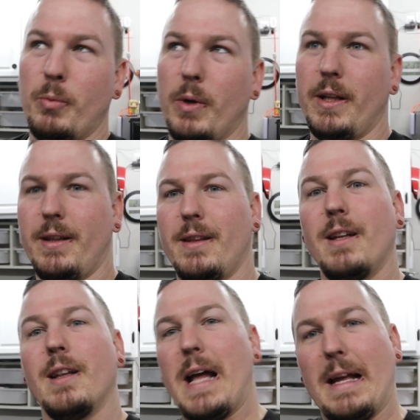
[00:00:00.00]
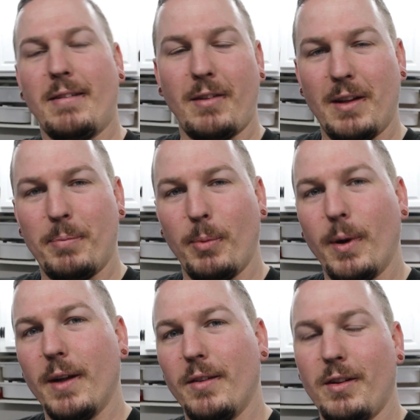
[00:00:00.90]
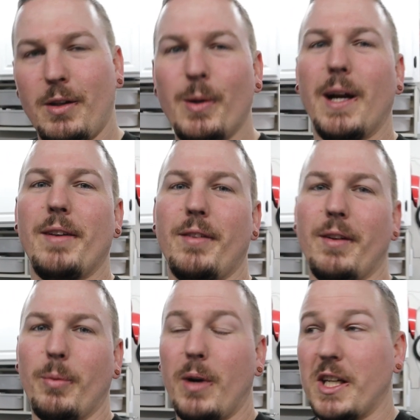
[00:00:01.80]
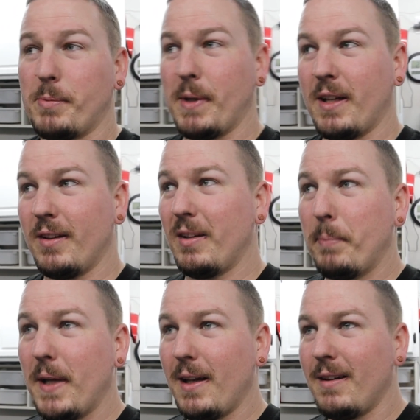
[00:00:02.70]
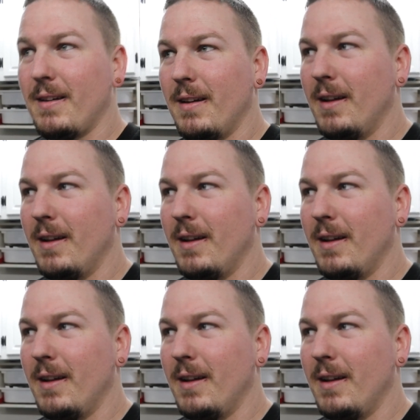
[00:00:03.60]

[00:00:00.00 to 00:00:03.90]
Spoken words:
what the last clip was that you guys just watched, because it's been